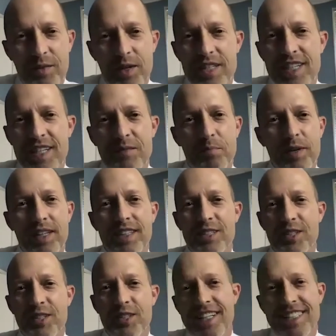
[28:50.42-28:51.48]
We didn't bring the
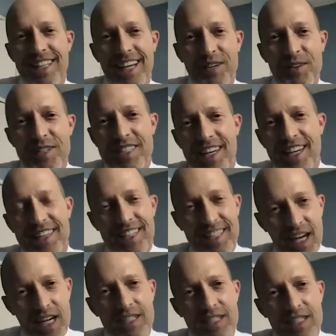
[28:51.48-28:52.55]
drinks, like we said. The
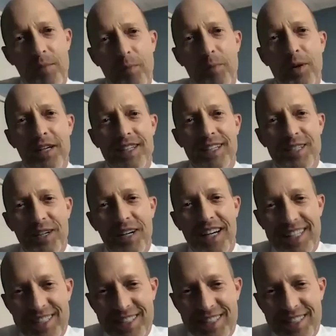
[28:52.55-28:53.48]
next time we'll bring the Actually, drinks.